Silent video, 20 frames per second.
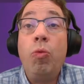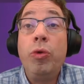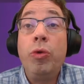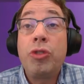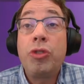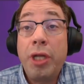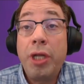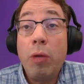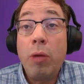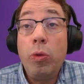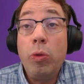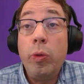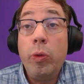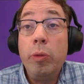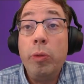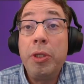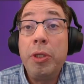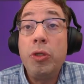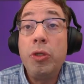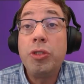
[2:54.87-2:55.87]
Today we
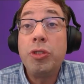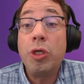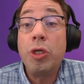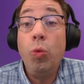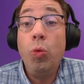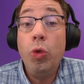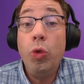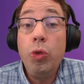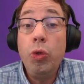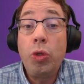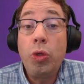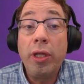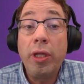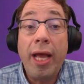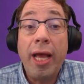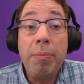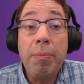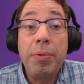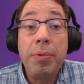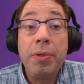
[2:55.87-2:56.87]
will be using
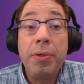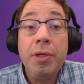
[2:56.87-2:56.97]
WooClap,